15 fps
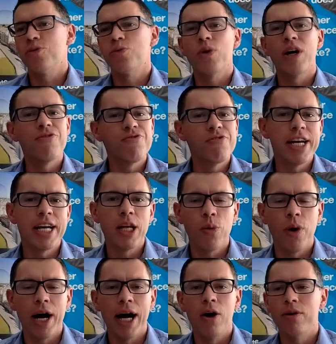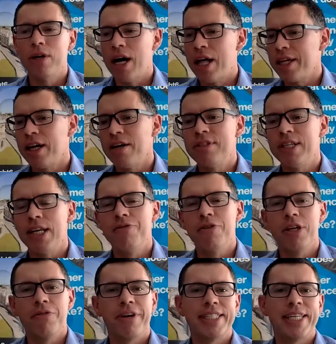went really well. I think I've delivered a
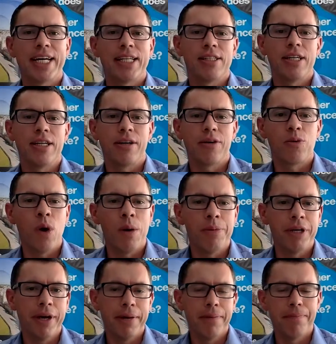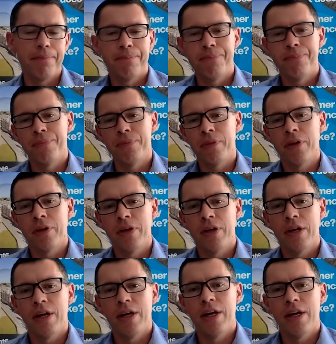fantastic webinar.
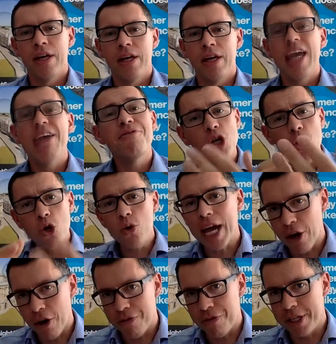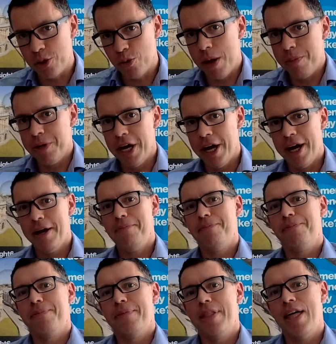If you get off this webinar
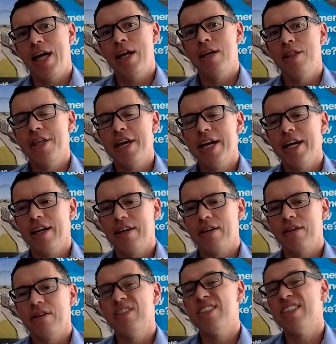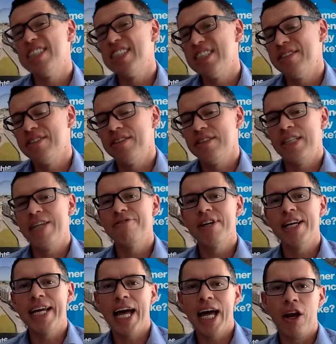and think, didn't really
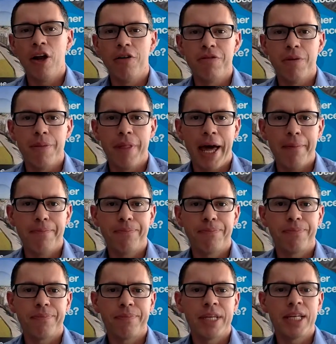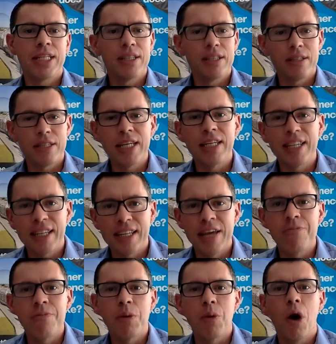get a lot from that, didn't give
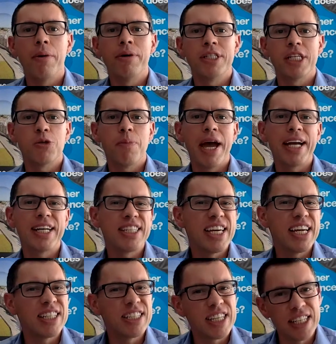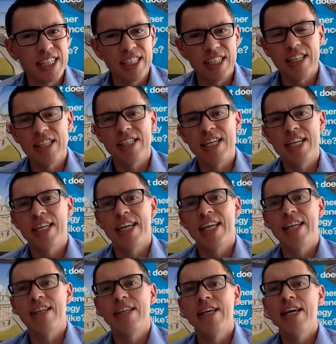me what I was expecting, didn't
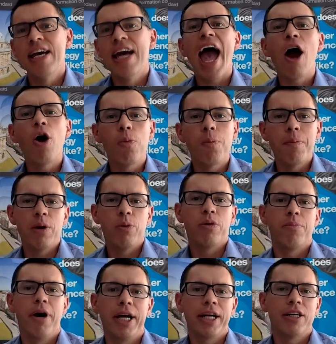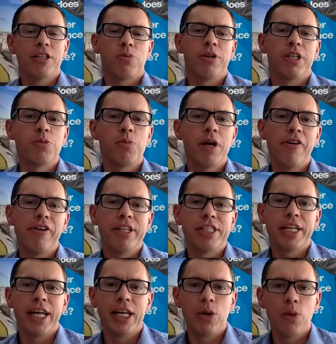help me with my customer experience in
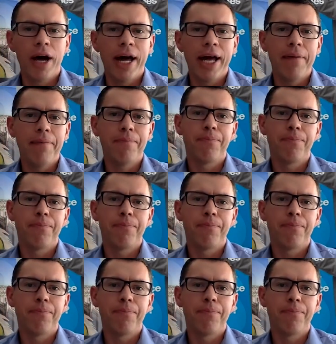any way,